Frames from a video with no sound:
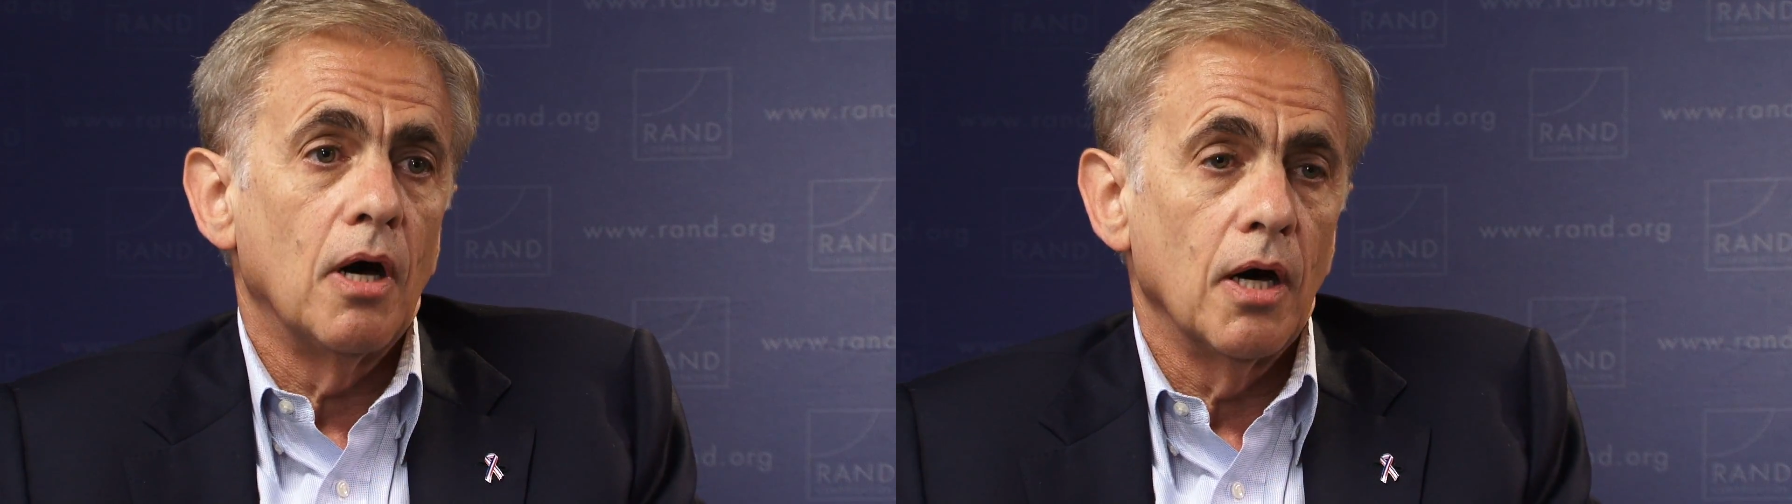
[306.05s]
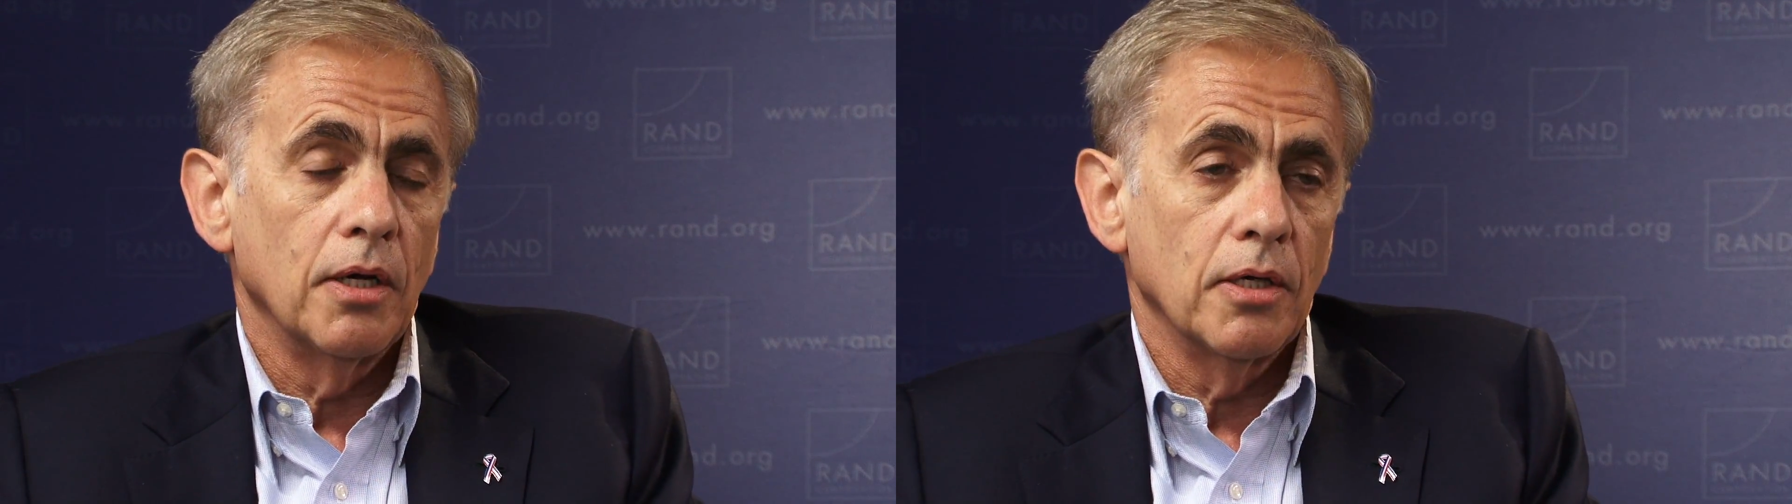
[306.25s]

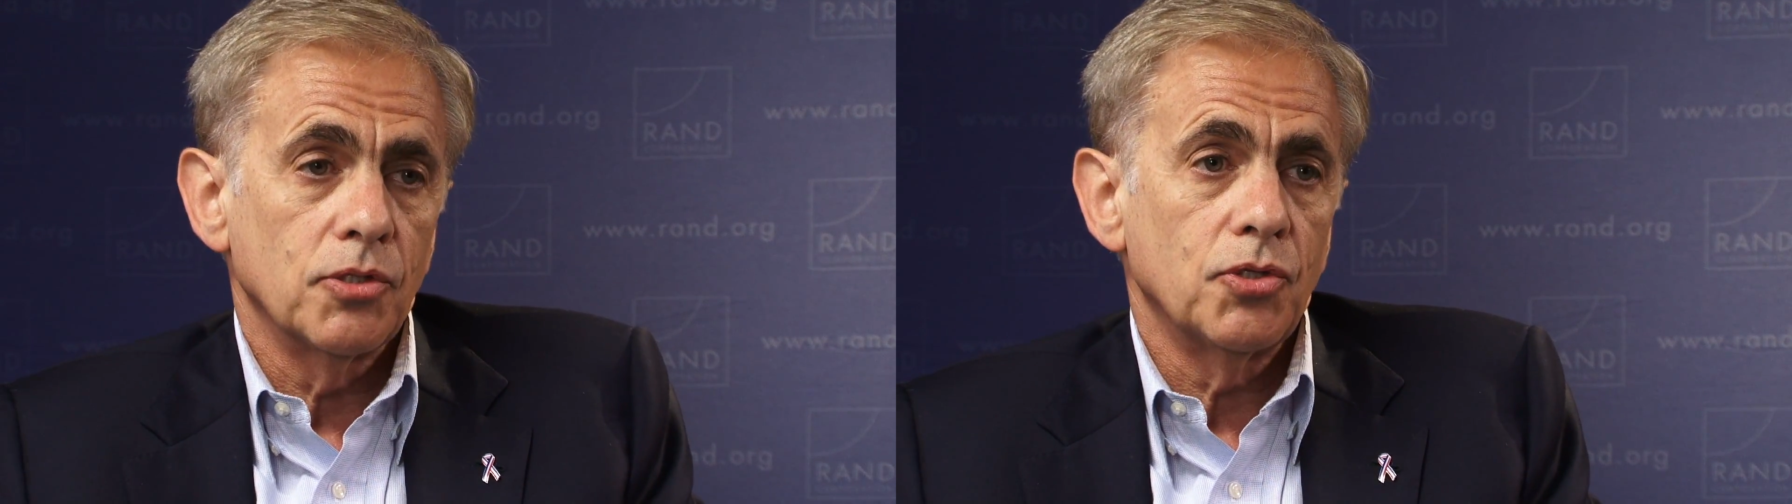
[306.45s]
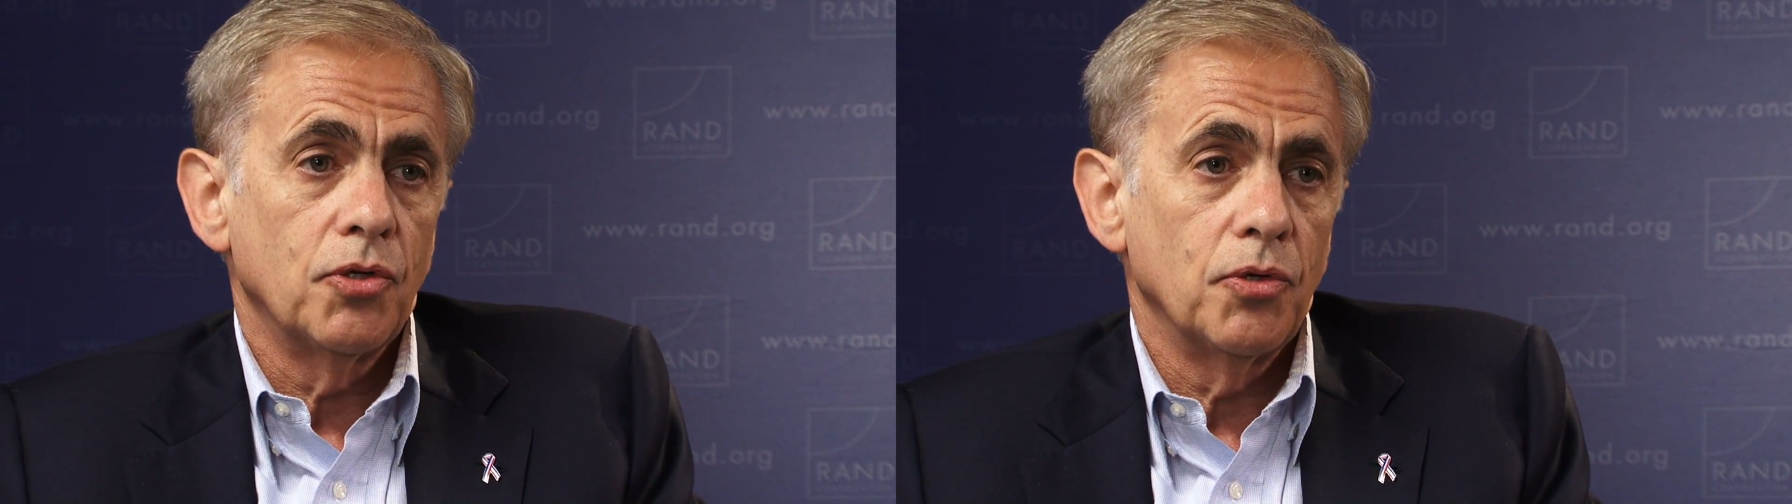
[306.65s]
on
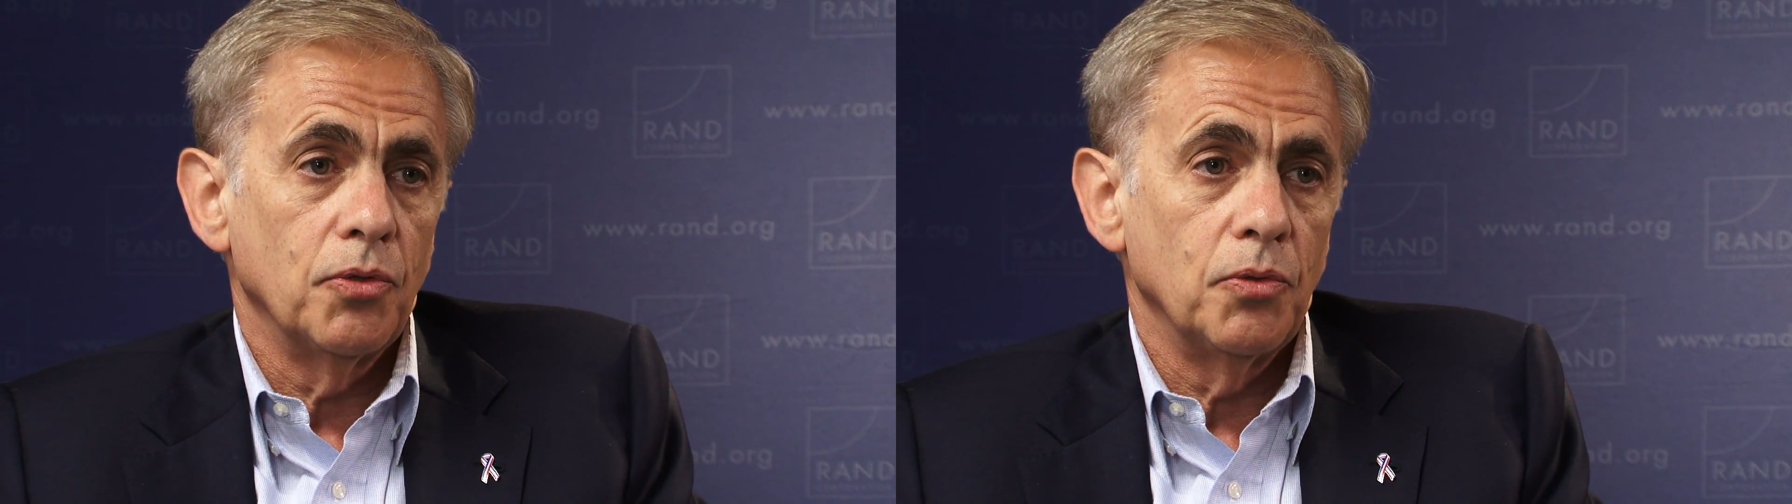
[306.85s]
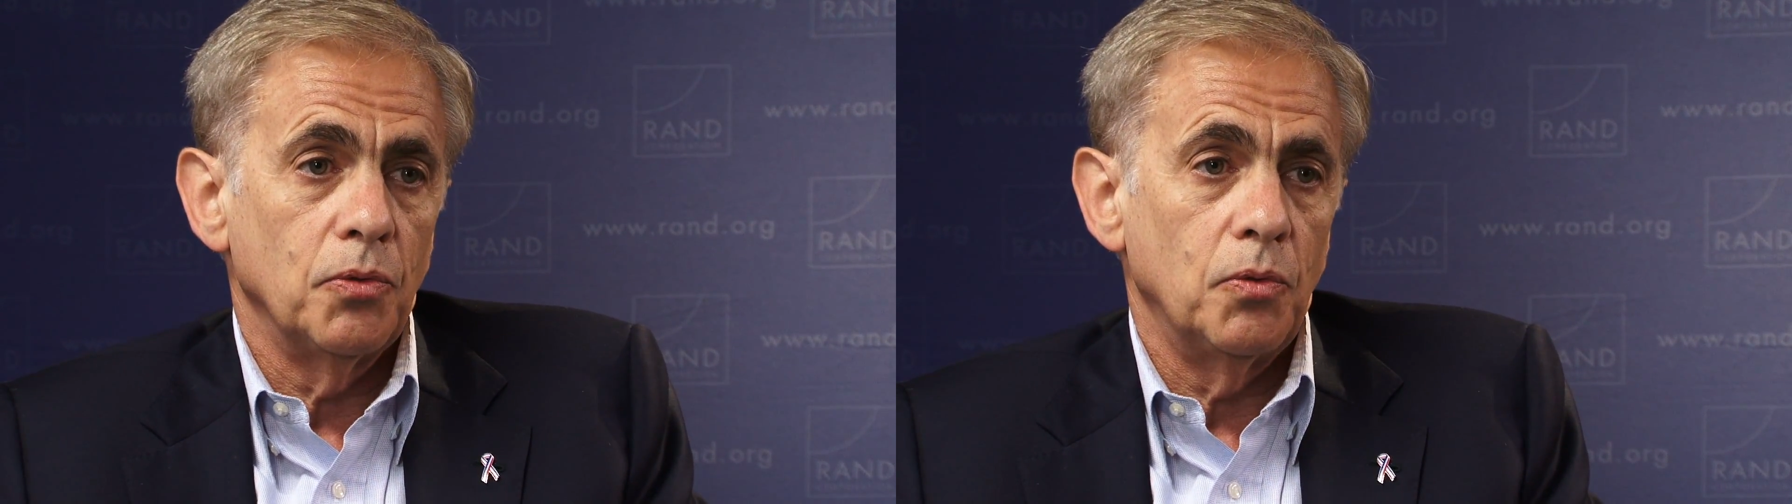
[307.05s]
us
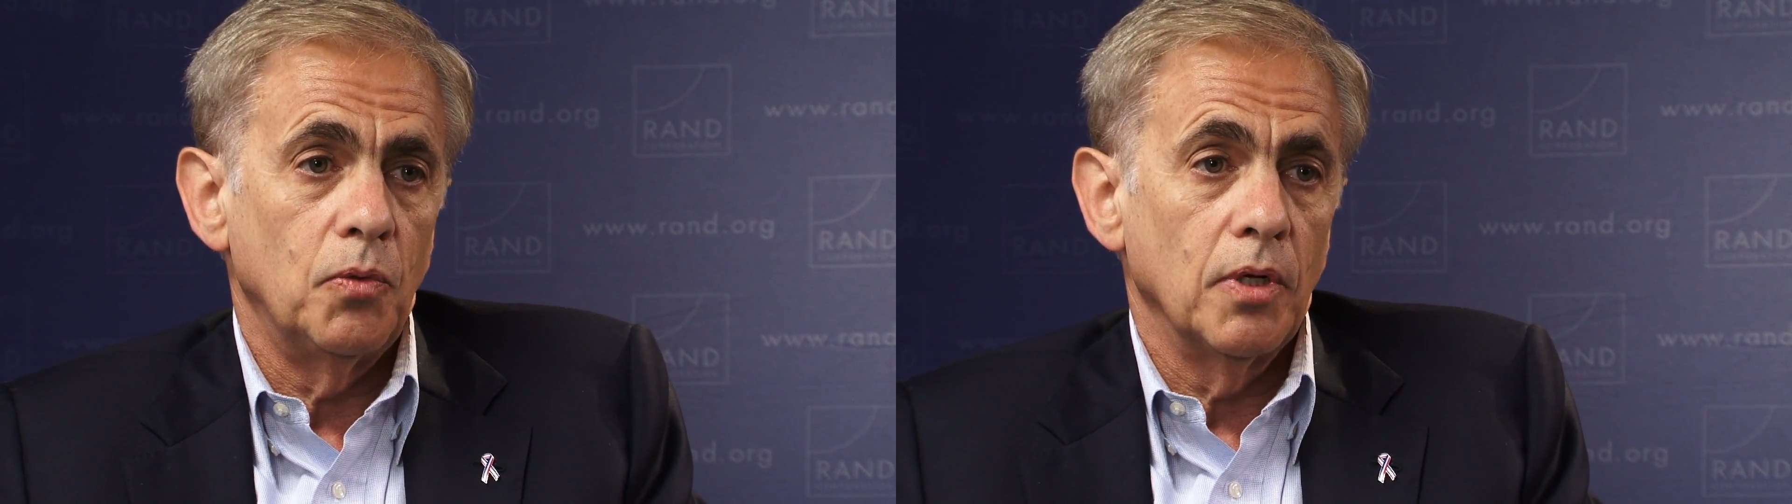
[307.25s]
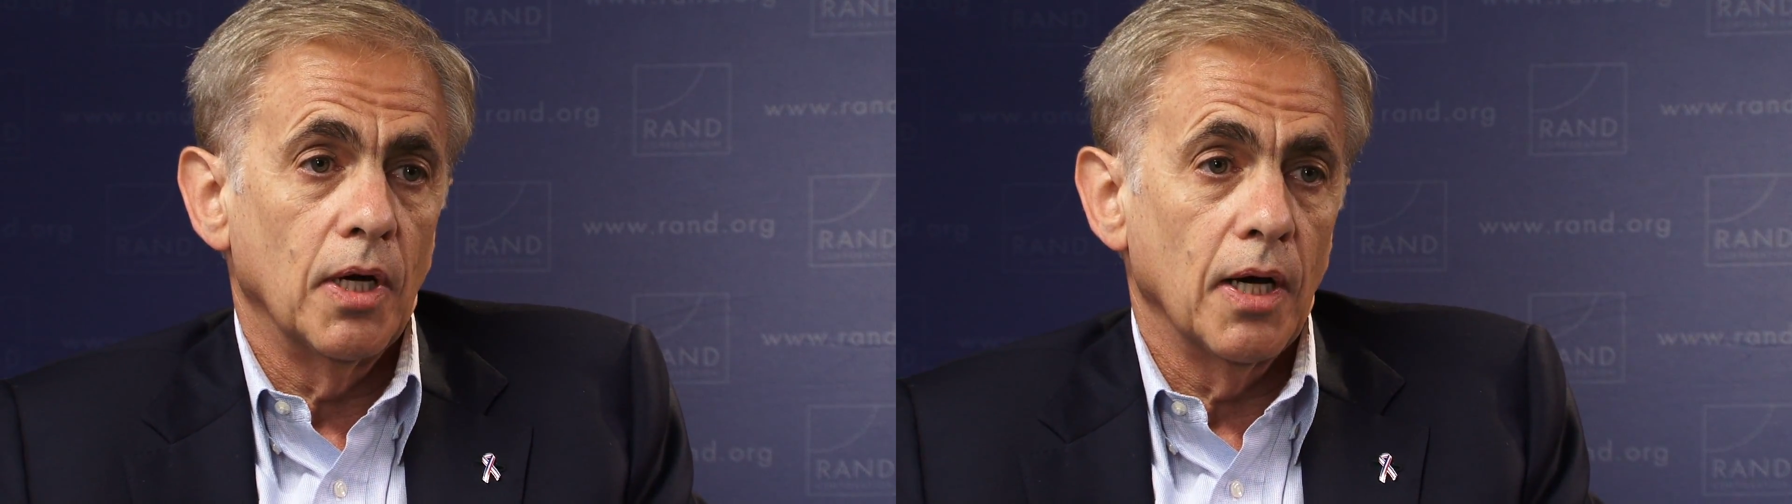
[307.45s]
to